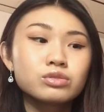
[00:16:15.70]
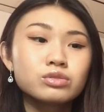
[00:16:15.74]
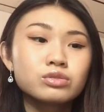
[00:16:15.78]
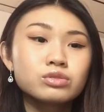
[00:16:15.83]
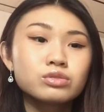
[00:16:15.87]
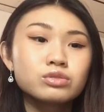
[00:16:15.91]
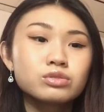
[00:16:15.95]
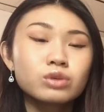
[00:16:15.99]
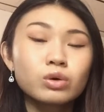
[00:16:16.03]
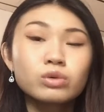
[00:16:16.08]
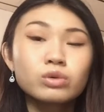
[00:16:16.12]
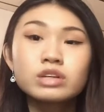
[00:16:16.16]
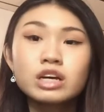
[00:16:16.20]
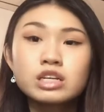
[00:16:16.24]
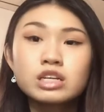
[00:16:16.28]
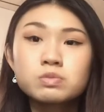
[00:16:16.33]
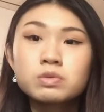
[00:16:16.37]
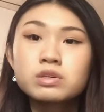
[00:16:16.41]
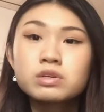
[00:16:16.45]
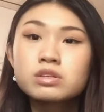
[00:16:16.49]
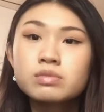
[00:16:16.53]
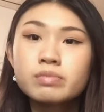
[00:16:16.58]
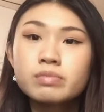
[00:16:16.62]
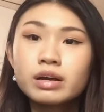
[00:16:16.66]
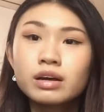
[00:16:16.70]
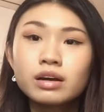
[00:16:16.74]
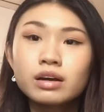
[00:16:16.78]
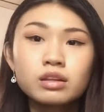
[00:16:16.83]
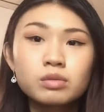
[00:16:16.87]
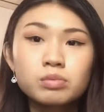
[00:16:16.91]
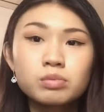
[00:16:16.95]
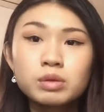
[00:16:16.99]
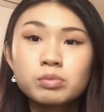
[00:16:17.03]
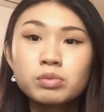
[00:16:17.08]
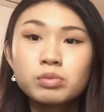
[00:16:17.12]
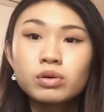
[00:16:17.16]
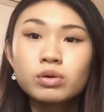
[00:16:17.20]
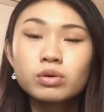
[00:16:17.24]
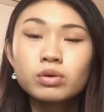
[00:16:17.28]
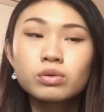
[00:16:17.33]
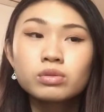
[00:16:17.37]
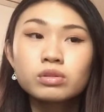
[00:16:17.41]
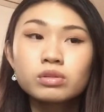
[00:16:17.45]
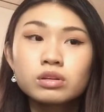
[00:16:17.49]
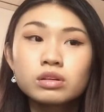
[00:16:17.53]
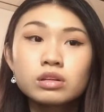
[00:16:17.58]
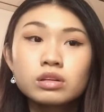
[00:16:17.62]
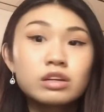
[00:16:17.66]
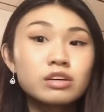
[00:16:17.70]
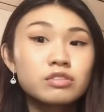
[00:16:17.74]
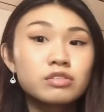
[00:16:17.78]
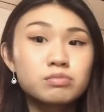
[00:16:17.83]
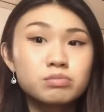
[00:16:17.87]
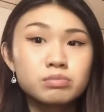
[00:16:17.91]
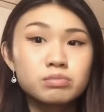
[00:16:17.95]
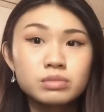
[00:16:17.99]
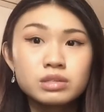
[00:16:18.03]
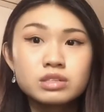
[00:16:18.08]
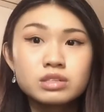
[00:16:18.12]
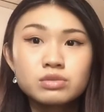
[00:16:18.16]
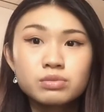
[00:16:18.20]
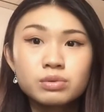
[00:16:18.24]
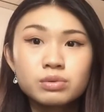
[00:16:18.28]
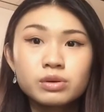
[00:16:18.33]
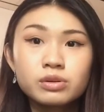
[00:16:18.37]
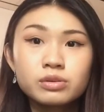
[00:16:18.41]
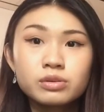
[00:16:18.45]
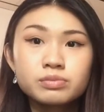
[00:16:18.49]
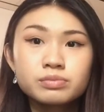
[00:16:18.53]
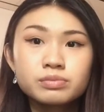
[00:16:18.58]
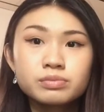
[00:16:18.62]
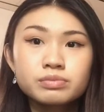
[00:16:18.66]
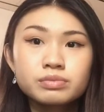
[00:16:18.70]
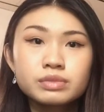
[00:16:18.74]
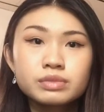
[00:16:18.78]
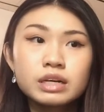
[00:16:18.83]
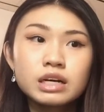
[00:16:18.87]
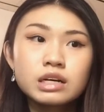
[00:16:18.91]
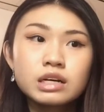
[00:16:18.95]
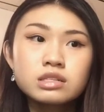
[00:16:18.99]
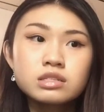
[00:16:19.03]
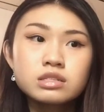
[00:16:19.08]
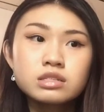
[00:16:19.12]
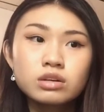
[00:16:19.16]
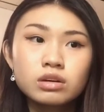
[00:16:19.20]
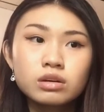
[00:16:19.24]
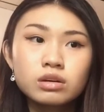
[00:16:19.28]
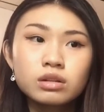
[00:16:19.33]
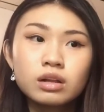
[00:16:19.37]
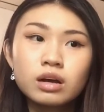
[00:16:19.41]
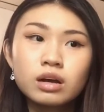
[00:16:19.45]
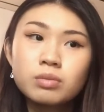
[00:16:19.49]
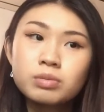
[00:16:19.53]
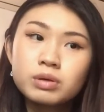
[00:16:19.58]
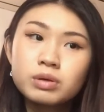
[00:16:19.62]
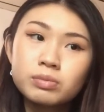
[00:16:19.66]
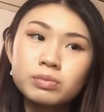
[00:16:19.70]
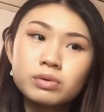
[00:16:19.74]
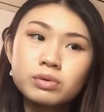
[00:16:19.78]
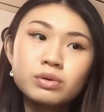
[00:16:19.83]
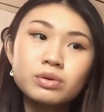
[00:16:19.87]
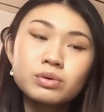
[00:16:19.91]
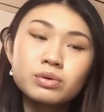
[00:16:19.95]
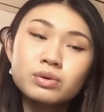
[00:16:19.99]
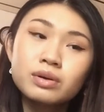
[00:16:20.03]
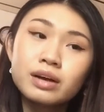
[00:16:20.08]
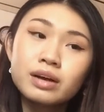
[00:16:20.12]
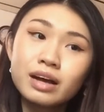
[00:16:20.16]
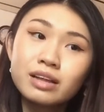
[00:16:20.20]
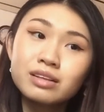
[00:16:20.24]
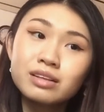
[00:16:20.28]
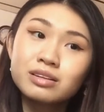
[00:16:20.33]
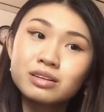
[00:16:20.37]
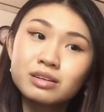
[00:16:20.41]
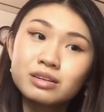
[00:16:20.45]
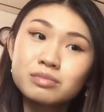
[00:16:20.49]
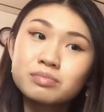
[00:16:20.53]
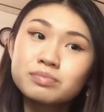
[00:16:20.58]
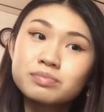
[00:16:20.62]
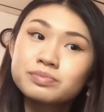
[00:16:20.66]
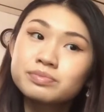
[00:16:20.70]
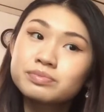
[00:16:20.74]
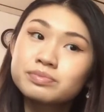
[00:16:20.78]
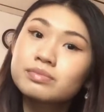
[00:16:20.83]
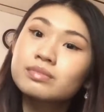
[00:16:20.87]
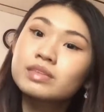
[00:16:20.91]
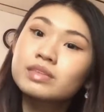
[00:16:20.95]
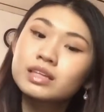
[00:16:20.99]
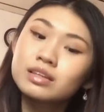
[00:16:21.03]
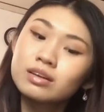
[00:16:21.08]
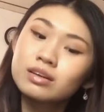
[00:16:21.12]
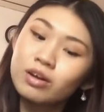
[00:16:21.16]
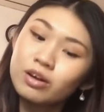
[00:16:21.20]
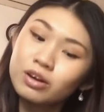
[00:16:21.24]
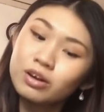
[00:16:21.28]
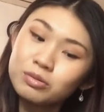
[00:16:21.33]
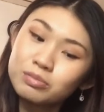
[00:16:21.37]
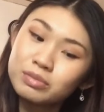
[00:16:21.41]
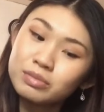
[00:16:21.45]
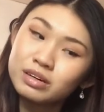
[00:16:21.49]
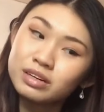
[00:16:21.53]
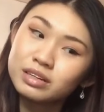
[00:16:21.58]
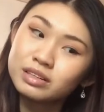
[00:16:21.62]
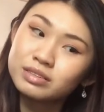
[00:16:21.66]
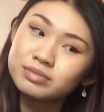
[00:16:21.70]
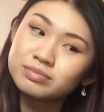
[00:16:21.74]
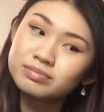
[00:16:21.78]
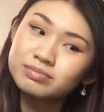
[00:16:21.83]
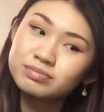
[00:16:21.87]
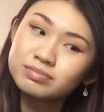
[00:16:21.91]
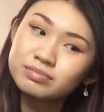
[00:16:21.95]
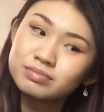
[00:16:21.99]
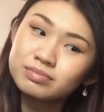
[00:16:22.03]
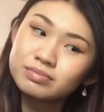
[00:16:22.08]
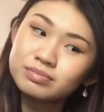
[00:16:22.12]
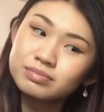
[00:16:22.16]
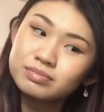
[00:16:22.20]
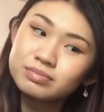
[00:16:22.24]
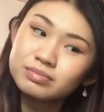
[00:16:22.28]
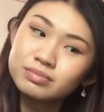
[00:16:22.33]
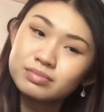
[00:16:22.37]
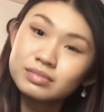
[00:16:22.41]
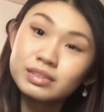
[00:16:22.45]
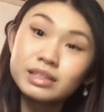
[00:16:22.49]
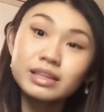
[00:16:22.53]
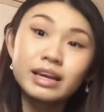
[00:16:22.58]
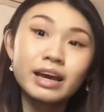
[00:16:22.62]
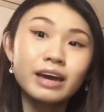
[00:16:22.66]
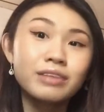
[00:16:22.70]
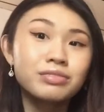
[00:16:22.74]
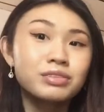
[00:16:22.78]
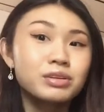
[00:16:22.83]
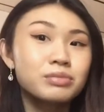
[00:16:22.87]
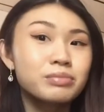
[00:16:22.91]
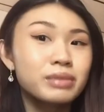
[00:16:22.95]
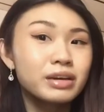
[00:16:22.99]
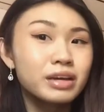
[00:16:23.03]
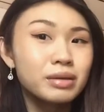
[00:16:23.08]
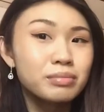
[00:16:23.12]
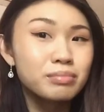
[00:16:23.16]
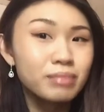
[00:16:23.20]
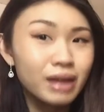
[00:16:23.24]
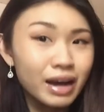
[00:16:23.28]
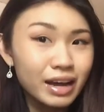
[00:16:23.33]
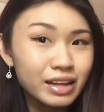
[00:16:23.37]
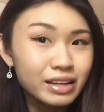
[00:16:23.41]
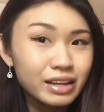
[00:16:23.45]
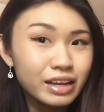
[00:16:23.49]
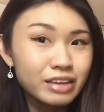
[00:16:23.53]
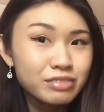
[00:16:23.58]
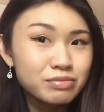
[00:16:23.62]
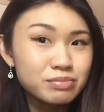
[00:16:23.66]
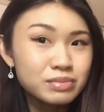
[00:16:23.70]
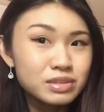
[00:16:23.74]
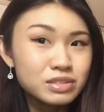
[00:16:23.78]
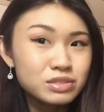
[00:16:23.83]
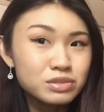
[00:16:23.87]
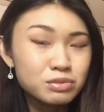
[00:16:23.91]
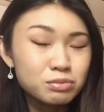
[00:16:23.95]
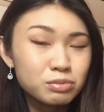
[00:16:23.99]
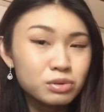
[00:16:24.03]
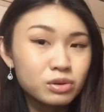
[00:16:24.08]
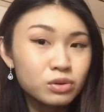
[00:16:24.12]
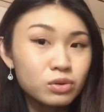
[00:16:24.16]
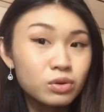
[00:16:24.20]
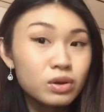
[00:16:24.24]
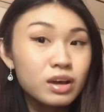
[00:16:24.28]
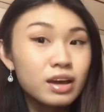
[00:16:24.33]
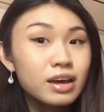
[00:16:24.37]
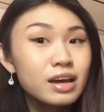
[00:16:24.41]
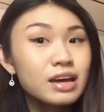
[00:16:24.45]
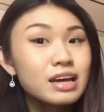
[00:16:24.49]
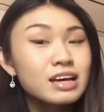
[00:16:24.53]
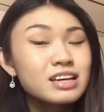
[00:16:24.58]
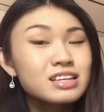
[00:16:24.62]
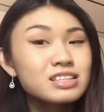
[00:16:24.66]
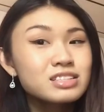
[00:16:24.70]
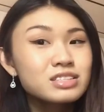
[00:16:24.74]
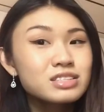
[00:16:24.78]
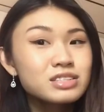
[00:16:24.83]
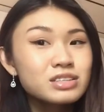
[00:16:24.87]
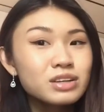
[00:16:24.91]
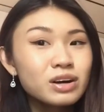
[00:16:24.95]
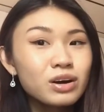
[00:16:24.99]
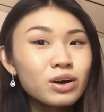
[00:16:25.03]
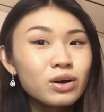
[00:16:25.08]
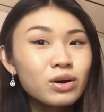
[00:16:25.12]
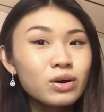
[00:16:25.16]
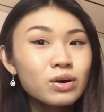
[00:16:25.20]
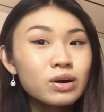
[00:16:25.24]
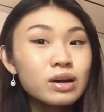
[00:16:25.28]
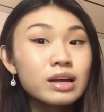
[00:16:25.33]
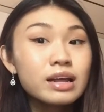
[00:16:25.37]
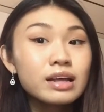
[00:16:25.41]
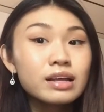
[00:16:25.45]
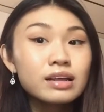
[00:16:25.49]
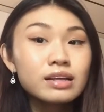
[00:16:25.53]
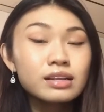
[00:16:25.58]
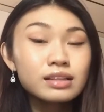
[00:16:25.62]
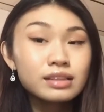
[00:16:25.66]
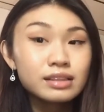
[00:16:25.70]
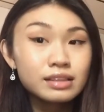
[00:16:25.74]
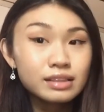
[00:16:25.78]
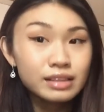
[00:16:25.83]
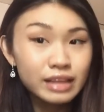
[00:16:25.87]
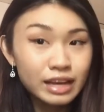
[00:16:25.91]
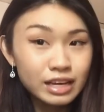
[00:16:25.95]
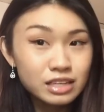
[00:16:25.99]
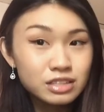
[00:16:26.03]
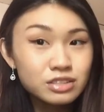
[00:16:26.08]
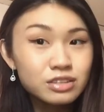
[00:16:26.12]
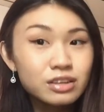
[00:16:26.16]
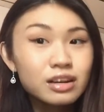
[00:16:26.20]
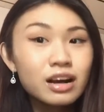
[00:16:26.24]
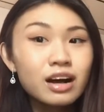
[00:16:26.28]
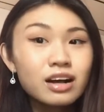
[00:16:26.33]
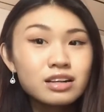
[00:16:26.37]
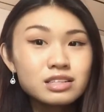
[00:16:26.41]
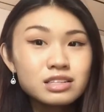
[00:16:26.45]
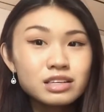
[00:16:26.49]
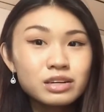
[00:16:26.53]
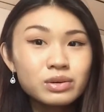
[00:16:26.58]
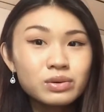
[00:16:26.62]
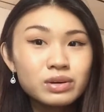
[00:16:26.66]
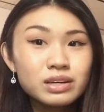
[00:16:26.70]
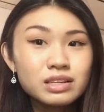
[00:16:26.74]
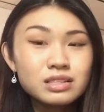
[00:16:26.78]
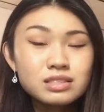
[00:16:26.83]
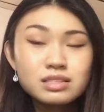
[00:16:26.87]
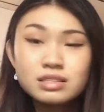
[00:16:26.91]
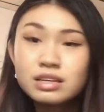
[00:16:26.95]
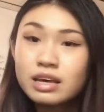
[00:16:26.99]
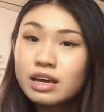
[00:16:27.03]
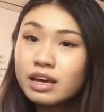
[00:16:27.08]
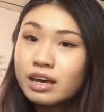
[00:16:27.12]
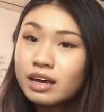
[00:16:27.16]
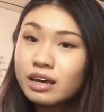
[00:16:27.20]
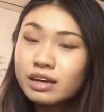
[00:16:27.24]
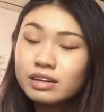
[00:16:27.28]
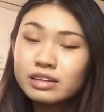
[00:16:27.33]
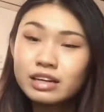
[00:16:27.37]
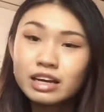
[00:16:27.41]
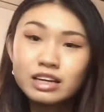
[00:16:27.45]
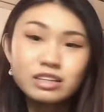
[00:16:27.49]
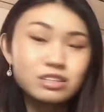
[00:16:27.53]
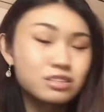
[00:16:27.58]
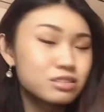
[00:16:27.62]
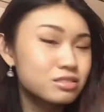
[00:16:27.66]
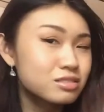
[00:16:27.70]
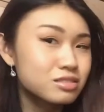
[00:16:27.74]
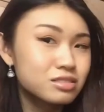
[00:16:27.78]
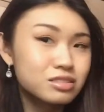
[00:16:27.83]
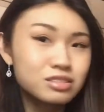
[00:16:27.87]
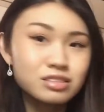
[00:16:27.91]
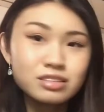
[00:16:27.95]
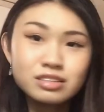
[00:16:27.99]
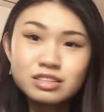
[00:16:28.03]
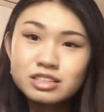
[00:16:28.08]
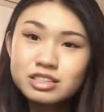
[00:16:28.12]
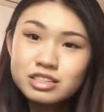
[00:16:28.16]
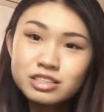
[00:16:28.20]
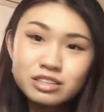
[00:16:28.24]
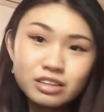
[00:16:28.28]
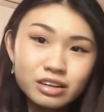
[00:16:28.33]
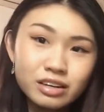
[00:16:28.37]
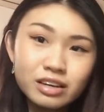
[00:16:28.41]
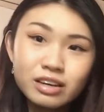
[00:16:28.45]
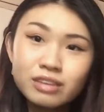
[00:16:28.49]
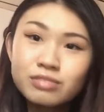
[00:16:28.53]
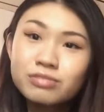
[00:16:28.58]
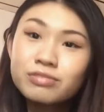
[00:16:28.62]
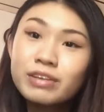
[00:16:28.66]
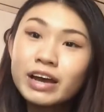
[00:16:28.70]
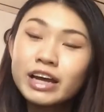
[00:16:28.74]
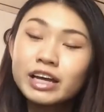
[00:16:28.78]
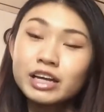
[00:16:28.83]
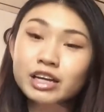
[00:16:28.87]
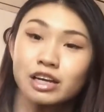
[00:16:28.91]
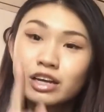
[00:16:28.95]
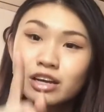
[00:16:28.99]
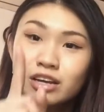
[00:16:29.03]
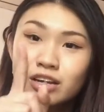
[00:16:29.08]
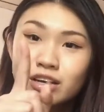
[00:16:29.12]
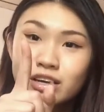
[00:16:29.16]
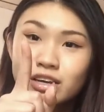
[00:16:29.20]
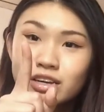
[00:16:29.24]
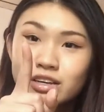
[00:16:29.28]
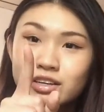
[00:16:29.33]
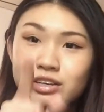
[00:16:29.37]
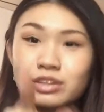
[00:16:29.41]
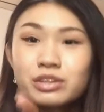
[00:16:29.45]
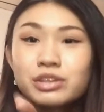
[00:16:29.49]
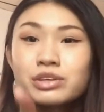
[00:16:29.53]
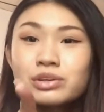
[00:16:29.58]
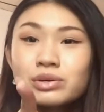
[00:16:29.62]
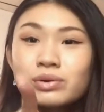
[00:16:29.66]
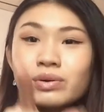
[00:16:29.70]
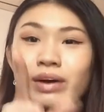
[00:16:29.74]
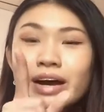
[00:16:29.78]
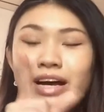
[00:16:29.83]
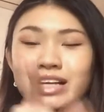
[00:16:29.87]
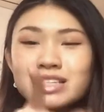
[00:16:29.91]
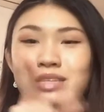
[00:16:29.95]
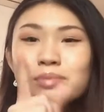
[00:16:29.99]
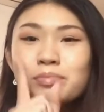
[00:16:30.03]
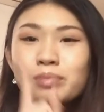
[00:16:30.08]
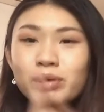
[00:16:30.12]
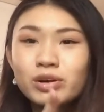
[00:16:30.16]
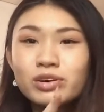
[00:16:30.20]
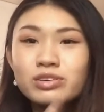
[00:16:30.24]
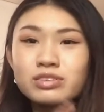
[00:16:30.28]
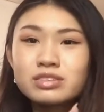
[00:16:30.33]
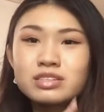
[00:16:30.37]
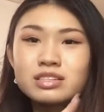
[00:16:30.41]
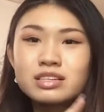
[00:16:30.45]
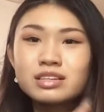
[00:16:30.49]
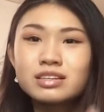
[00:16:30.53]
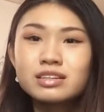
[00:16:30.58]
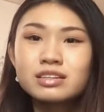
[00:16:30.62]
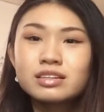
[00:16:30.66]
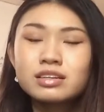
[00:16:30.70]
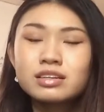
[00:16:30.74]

so desperate to make other people live miserable, because there are a lot of people who got karma after making my life miserable. So that's your consequence, and that shouldn't affect you as a person.